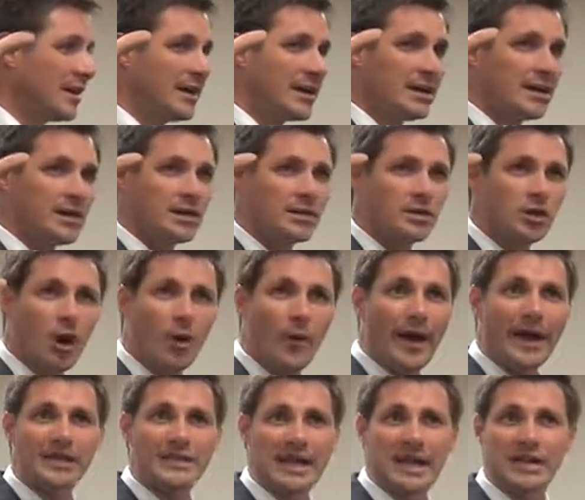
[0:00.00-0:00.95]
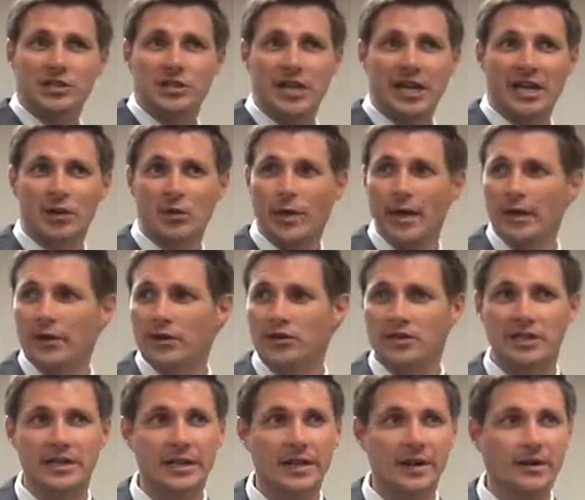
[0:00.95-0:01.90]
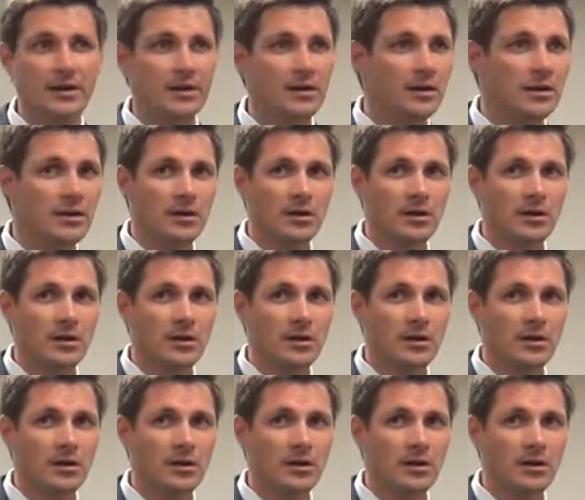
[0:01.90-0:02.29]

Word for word: No anti-chicken wingers in here?